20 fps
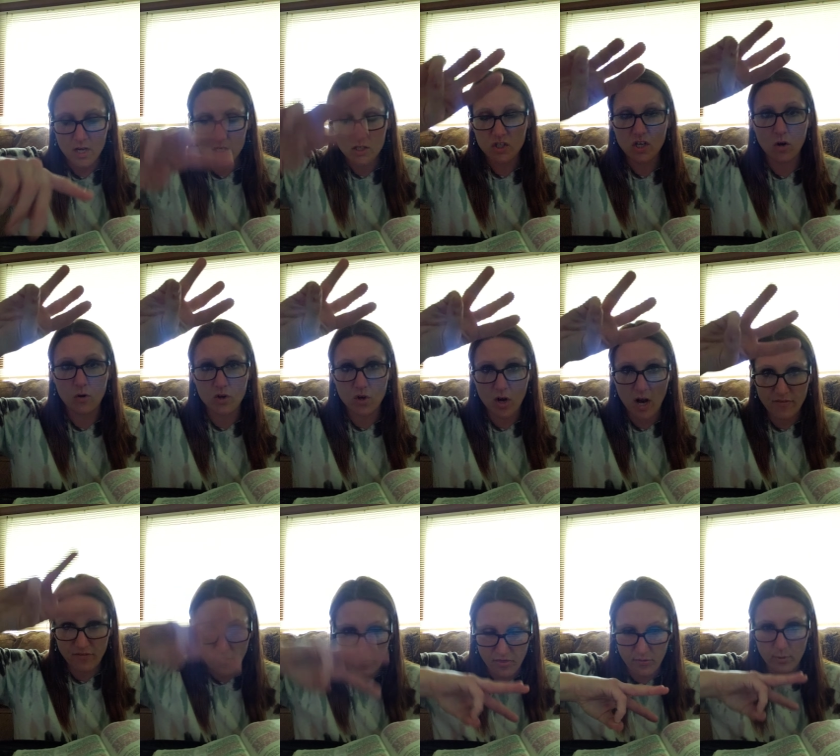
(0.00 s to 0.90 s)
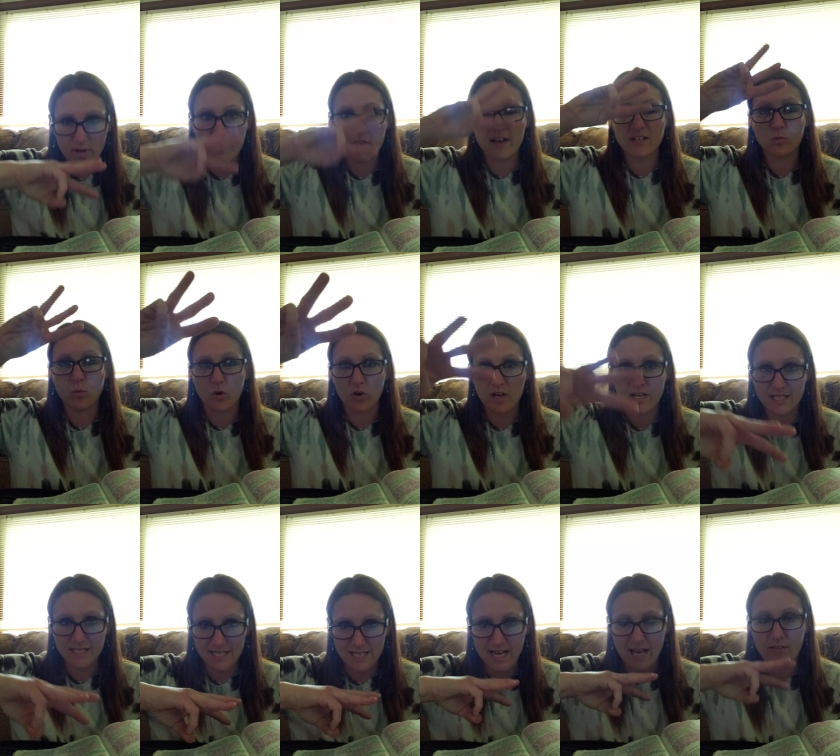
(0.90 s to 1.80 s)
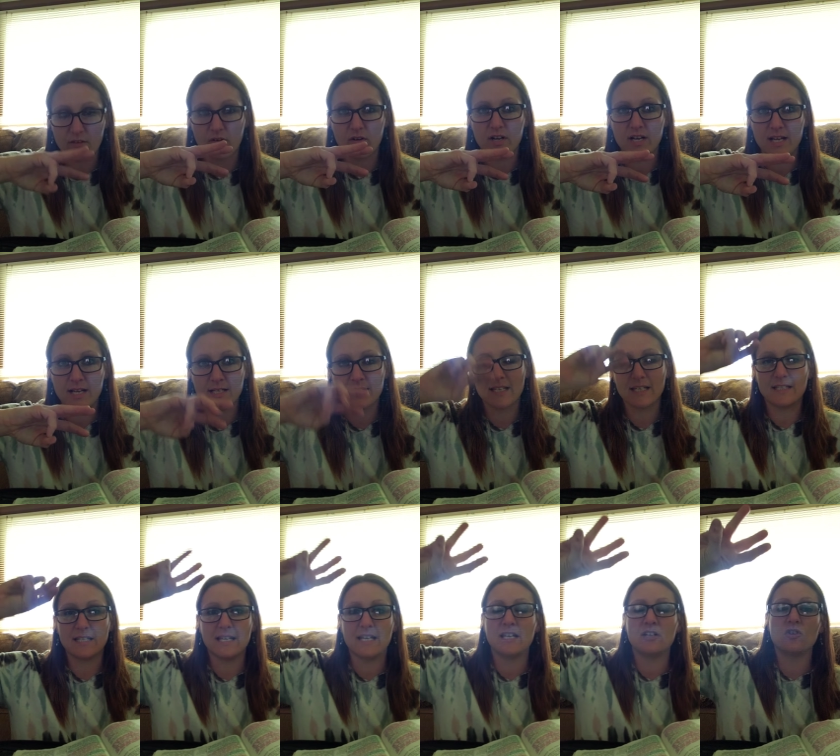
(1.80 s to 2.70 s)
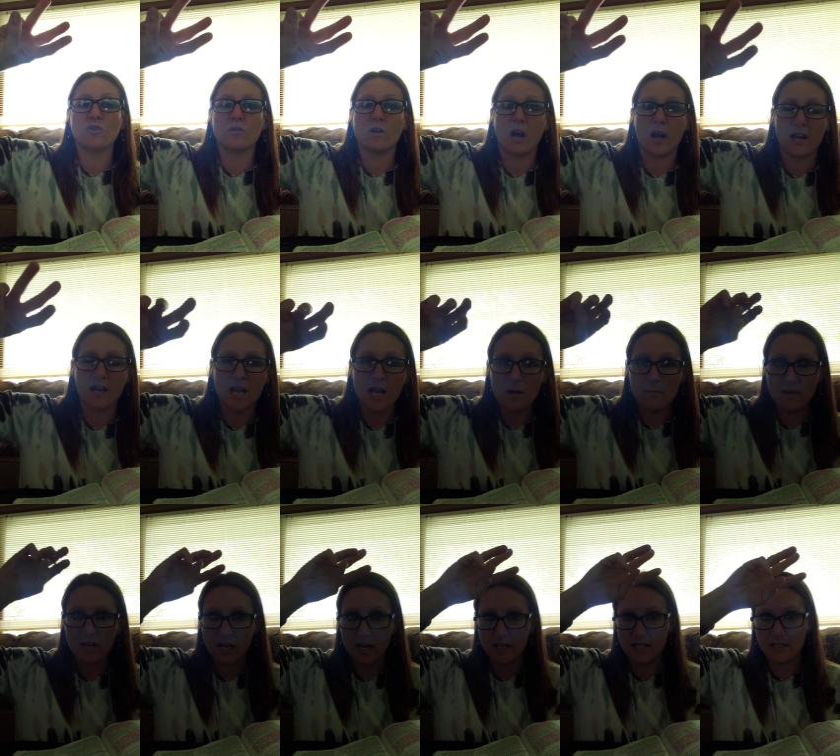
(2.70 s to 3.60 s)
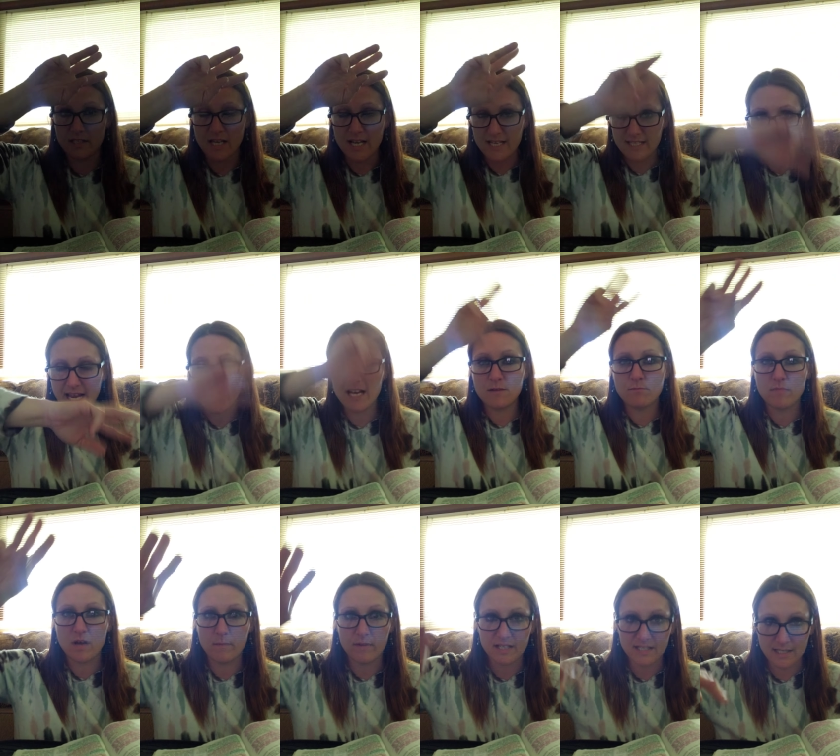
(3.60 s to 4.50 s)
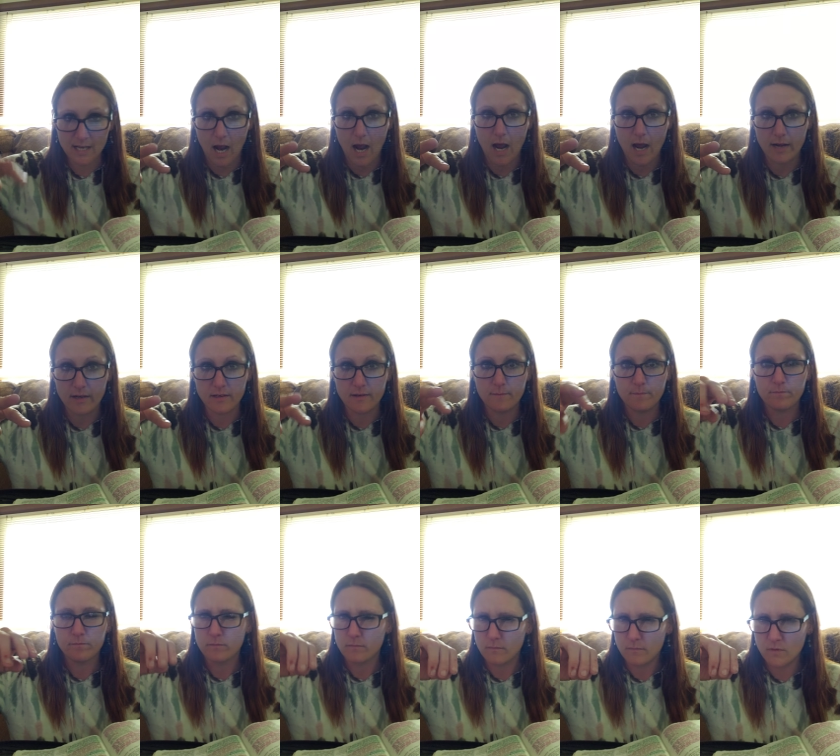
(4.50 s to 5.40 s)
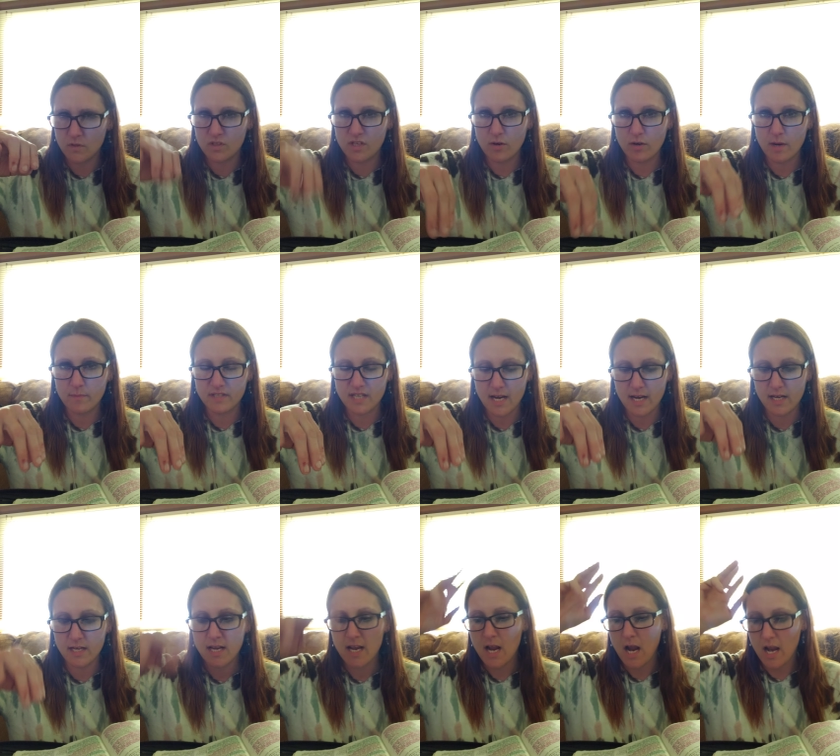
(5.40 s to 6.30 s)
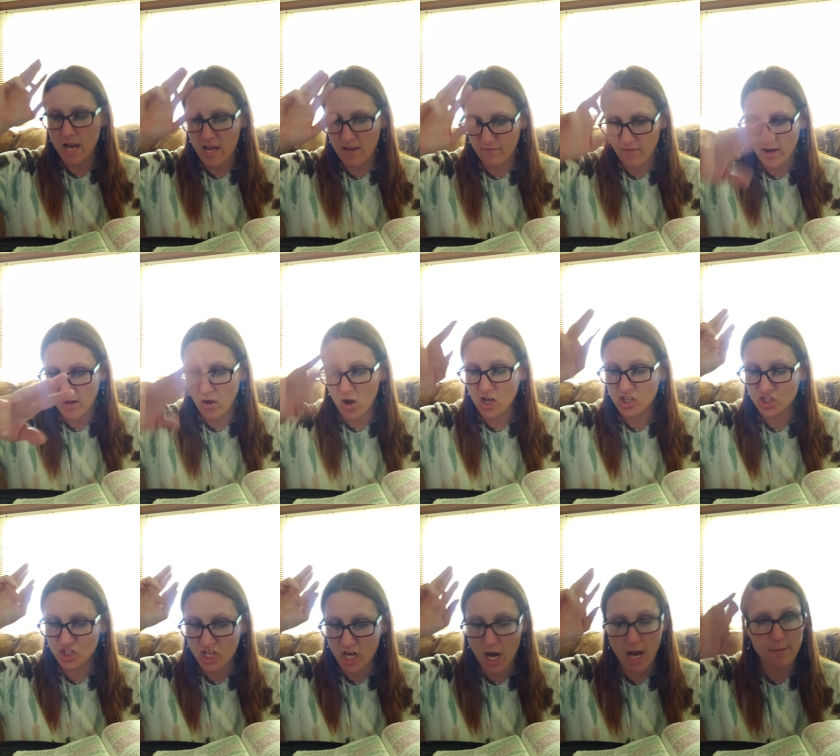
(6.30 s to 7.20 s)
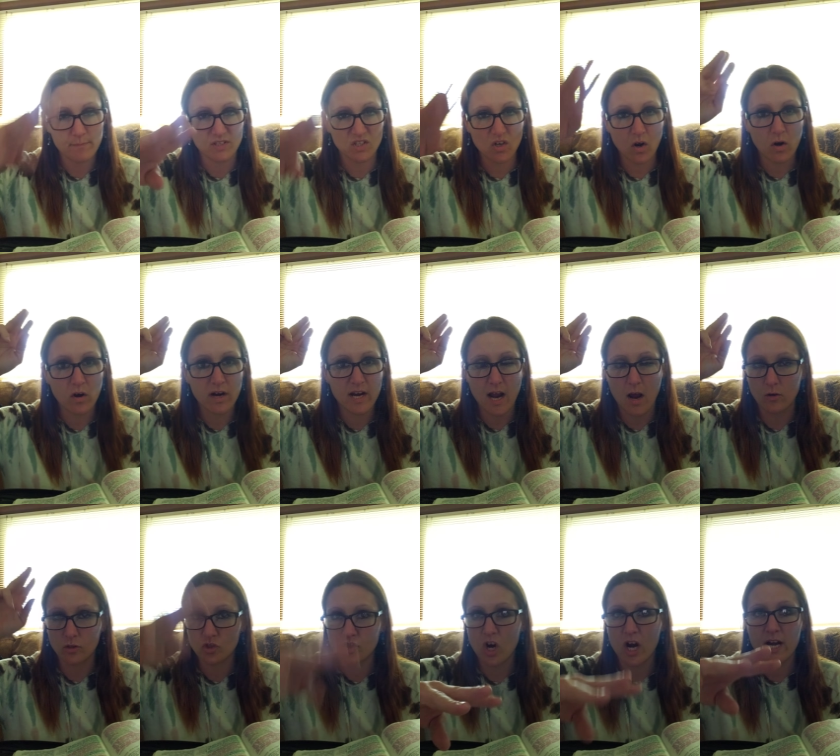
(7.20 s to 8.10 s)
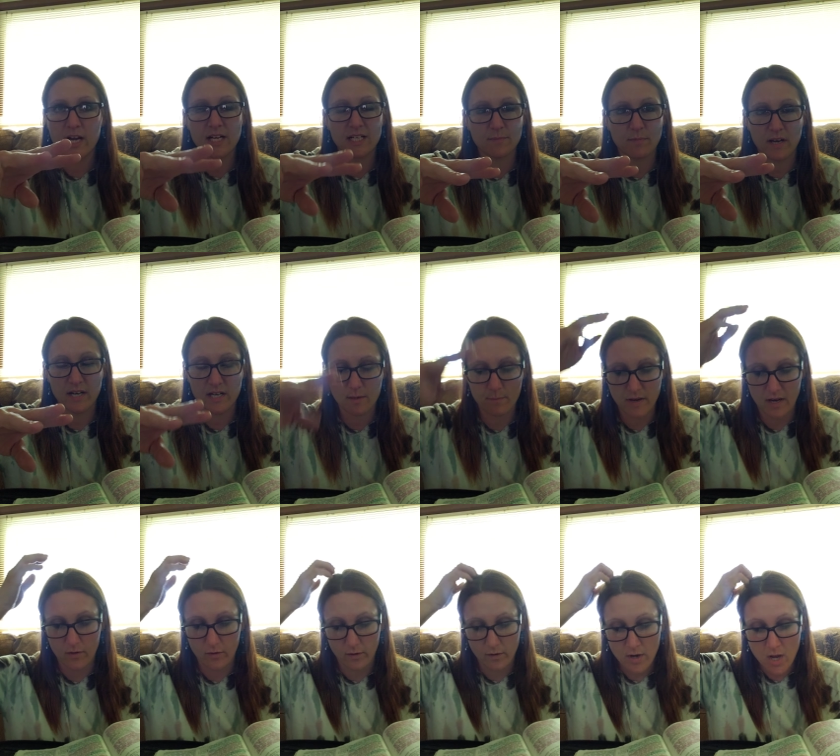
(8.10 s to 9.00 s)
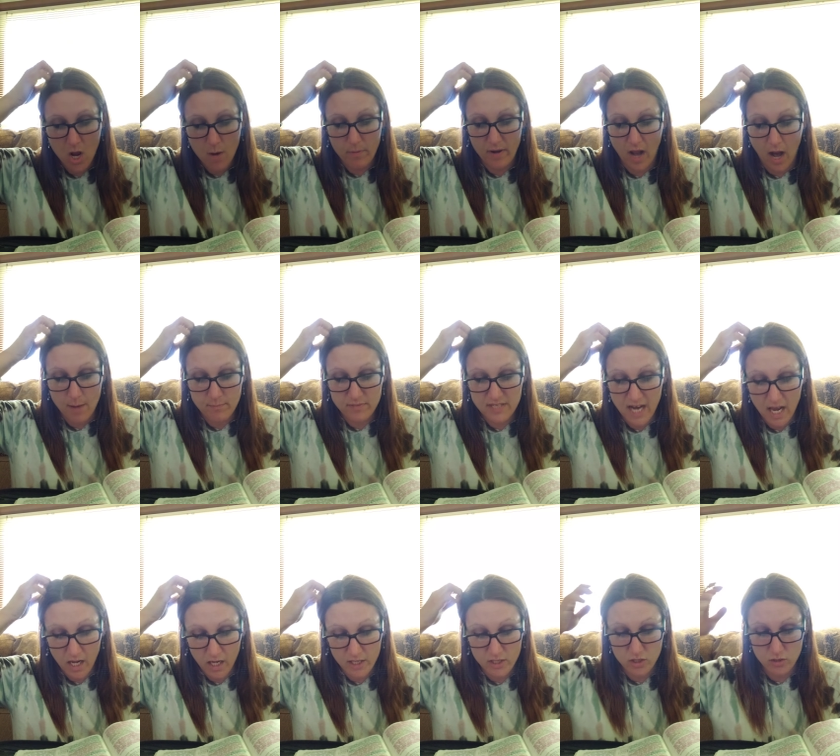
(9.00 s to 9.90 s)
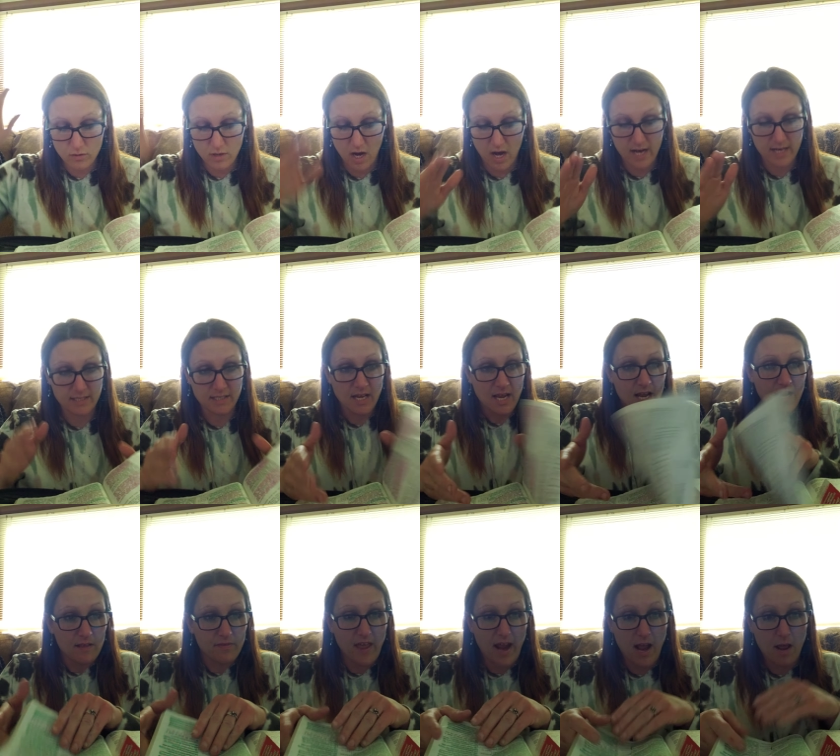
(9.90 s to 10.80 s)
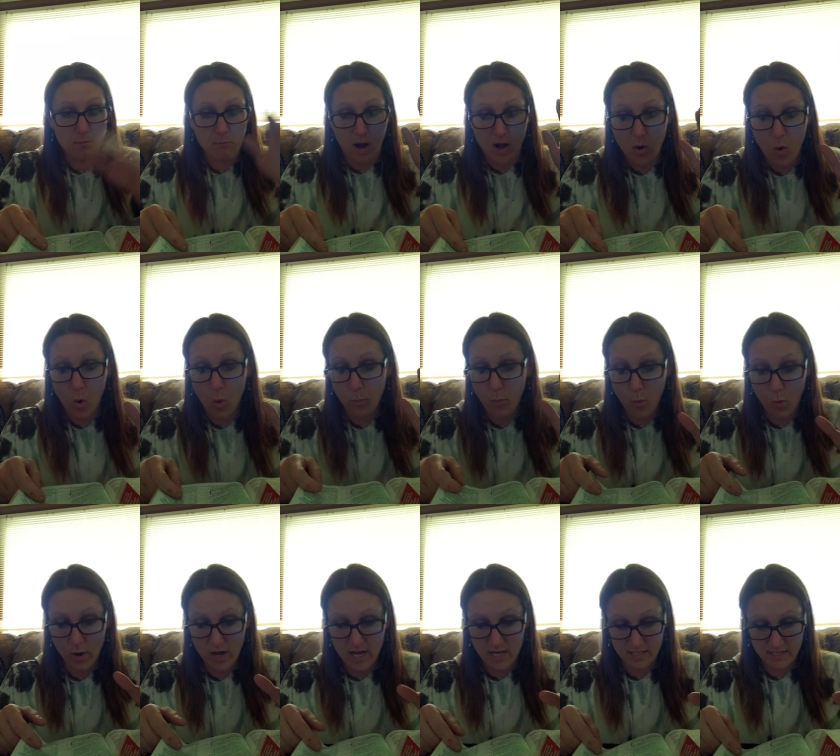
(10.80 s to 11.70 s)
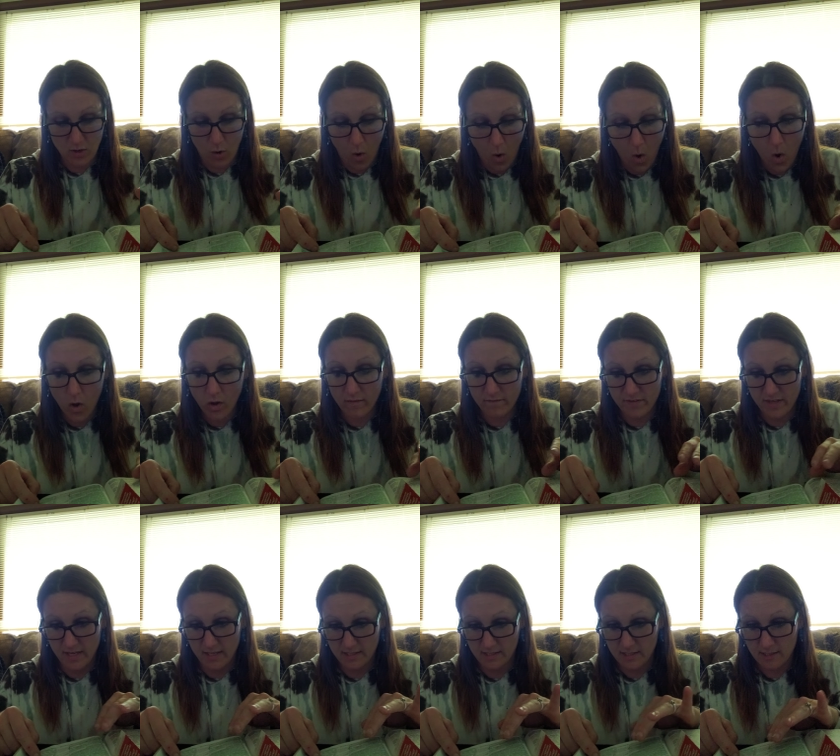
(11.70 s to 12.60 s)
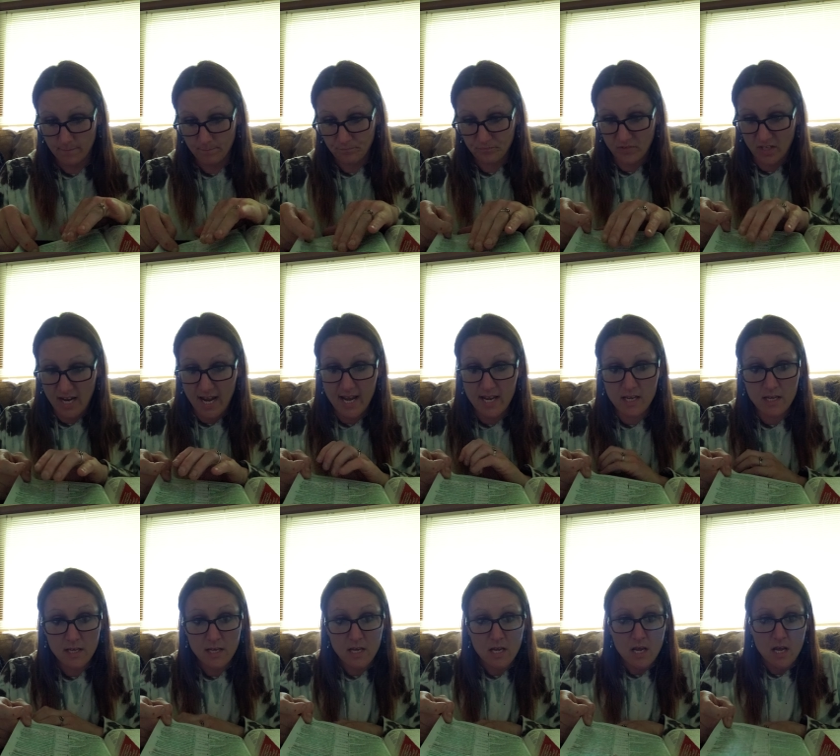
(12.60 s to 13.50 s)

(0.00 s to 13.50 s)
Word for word: So you got the three that's working together in an entity, and you got because Satan mimics God. You see what I'm saying? If I lost you, I'm sorry. I'll try and explain it better. But I'm telling you guys that my whole point to all of this, okay?